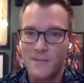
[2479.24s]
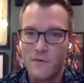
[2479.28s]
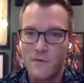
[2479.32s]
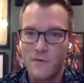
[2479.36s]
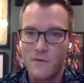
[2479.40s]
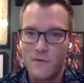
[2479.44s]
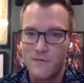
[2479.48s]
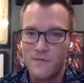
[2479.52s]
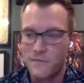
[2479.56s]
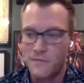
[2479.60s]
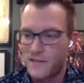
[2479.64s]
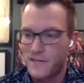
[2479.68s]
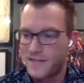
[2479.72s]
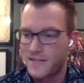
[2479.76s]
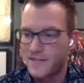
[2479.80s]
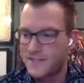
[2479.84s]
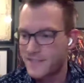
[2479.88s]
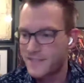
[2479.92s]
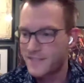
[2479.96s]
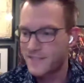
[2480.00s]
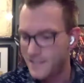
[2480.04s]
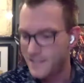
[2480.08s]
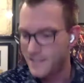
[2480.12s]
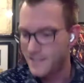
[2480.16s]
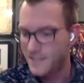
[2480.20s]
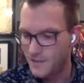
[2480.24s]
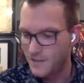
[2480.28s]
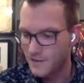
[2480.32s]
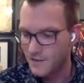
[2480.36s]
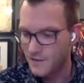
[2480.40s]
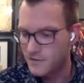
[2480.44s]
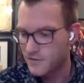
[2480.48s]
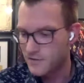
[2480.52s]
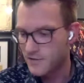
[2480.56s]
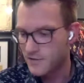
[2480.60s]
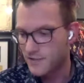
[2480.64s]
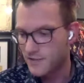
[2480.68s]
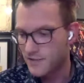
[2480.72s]
we went from like
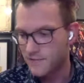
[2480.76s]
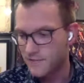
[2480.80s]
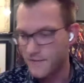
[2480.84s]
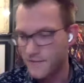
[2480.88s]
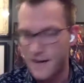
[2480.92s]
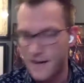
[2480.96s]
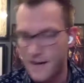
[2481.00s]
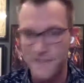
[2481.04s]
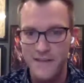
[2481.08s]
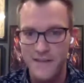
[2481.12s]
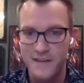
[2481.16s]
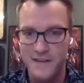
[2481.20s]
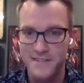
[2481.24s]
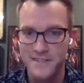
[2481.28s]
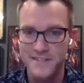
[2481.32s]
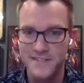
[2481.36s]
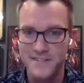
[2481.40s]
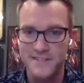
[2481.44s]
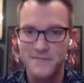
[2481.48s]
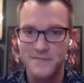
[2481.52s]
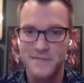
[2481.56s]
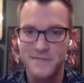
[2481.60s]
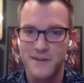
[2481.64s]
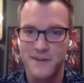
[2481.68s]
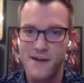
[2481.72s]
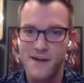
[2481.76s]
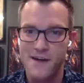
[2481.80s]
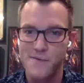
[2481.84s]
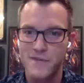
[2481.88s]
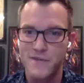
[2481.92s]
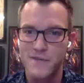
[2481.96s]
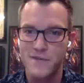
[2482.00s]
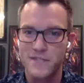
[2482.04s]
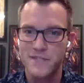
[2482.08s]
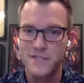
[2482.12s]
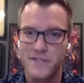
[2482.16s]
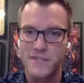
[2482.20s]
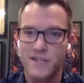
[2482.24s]
1600 to 5000
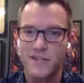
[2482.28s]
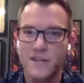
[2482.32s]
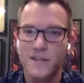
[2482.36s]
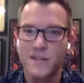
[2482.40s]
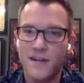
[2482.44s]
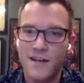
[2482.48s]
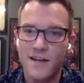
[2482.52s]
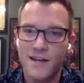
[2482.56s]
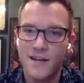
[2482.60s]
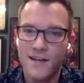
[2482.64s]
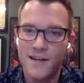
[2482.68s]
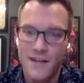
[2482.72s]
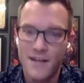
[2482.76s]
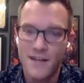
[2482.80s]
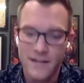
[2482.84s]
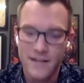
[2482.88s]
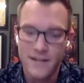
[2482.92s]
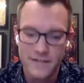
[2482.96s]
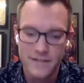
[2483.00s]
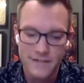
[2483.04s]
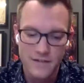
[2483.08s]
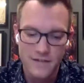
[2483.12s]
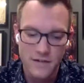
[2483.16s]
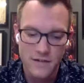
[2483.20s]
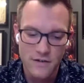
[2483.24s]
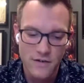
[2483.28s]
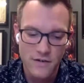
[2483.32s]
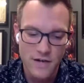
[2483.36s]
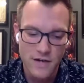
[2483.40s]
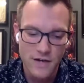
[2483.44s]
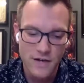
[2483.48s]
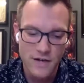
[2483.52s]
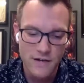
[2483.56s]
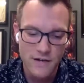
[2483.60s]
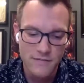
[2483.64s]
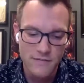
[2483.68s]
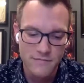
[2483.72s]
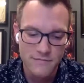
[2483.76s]
subscribers this year and so
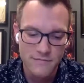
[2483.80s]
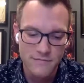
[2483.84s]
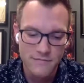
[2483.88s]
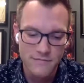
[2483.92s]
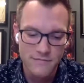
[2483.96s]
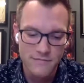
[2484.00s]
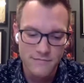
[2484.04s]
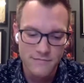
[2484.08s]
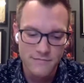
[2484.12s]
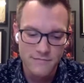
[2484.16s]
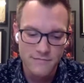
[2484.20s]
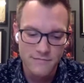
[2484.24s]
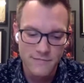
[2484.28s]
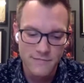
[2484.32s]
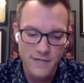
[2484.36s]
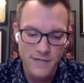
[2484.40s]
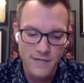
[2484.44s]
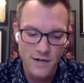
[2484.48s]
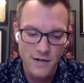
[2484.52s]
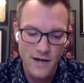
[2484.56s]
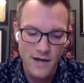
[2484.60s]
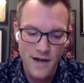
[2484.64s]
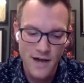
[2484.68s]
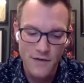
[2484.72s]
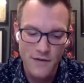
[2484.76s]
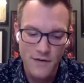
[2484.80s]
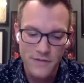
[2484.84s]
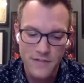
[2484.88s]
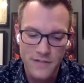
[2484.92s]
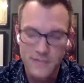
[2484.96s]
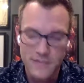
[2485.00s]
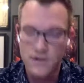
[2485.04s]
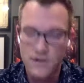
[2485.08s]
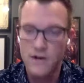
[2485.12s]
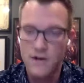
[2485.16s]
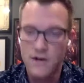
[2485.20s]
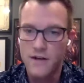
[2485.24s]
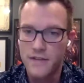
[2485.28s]
um, you know i don't think
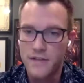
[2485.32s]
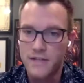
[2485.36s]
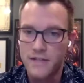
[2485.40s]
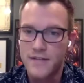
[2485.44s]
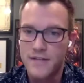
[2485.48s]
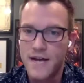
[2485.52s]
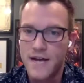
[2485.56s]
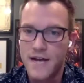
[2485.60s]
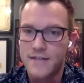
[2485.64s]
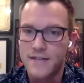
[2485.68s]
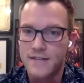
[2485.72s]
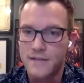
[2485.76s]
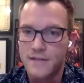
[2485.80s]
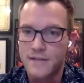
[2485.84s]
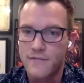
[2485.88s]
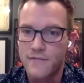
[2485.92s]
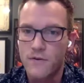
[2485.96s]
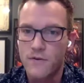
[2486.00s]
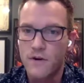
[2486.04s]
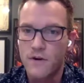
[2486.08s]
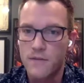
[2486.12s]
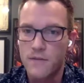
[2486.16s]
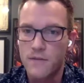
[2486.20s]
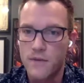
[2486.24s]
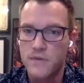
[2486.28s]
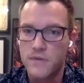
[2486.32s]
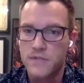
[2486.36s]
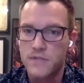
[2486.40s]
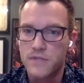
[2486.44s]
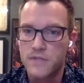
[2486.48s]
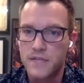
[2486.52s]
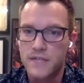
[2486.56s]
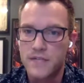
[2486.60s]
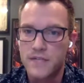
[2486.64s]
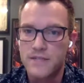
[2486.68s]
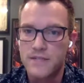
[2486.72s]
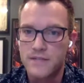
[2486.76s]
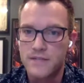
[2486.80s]
it's hard i think it's asking for it
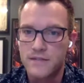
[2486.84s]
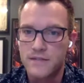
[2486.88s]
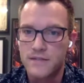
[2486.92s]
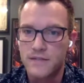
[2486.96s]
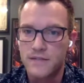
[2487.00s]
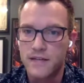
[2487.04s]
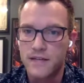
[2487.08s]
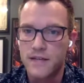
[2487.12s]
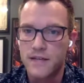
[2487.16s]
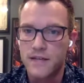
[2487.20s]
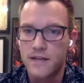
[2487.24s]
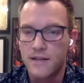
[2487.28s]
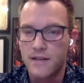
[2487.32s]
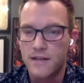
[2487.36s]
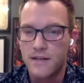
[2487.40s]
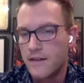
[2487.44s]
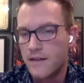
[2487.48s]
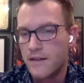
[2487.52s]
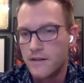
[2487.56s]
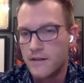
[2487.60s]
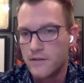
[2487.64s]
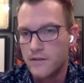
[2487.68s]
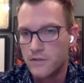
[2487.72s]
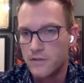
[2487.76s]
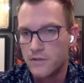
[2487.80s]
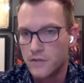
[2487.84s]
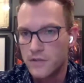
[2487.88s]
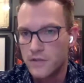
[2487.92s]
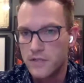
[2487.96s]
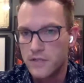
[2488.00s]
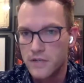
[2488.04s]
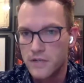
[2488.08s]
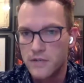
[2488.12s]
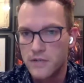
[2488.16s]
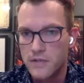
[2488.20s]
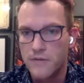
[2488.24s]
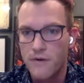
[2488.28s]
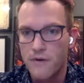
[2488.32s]
posting consistently and, and then you'll
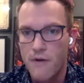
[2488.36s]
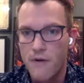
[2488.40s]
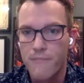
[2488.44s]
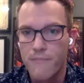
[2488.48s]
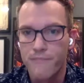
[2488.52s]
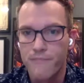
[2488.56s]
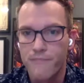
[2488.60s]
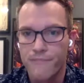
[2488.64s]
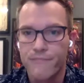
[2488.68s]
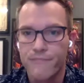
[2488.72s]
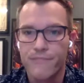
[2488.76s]
continue to grow